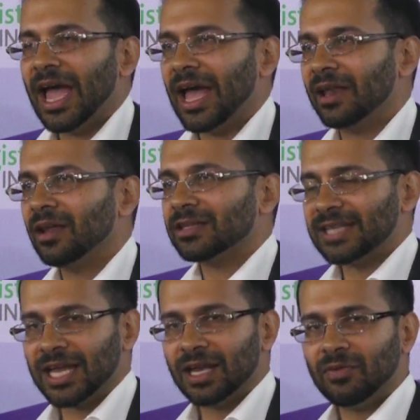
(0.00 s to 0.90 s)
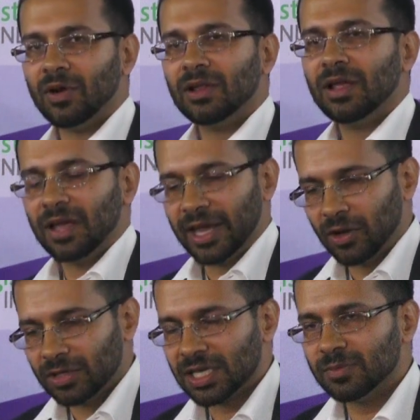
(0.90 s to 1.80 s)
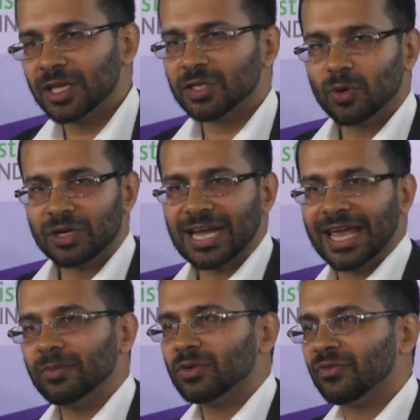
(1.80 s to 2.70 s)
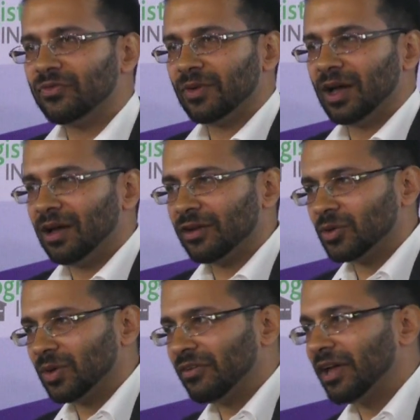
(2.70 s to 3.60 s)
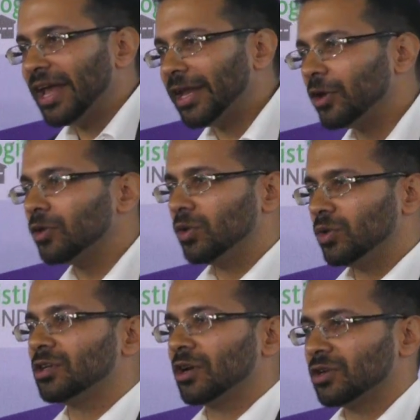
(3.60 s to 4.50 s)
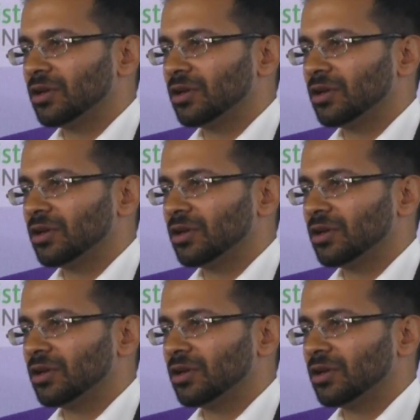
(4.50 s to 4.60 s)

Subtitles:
And second of all, it also has much more time to get into the root structure.